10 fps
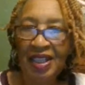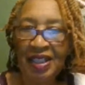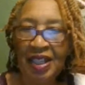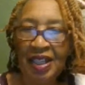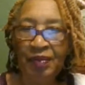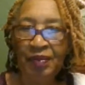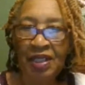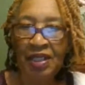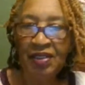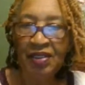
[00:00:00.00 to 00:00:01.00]
Yeah,
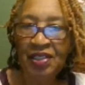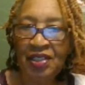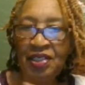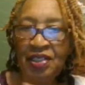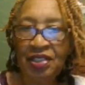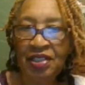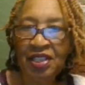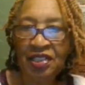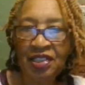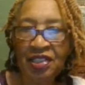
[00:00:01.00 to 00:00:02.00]
this
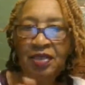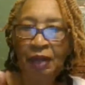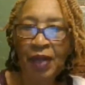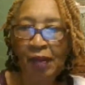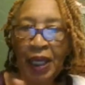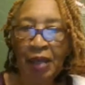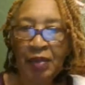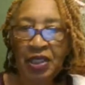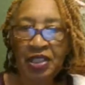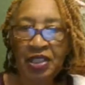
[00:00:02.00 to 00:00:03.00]
is my baby.
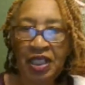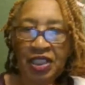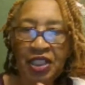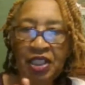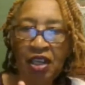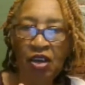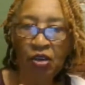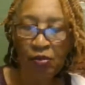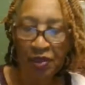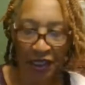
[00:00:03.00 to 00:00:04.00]
She says she's
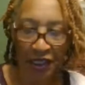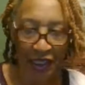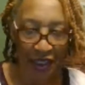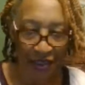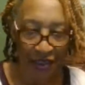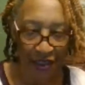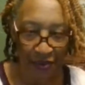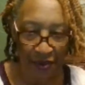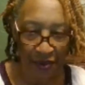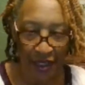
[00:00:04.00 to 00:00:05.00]
homesick, so
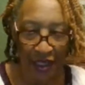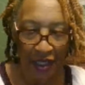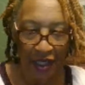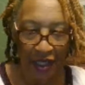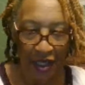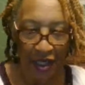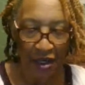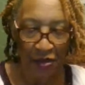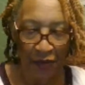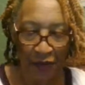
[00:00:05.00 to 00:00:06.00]
y'all
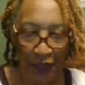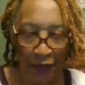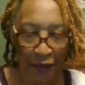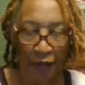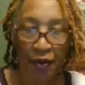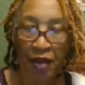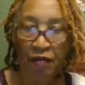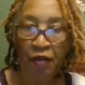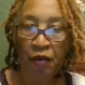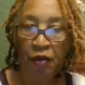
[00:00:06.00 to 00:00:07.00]
pray for
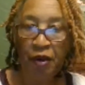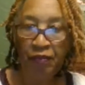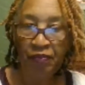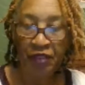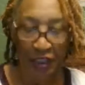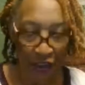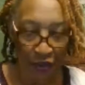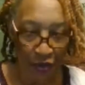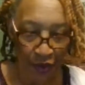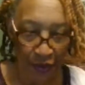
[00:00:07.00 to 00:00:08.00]
her. She's going
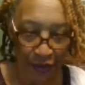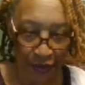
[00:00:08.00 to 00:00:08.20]
through.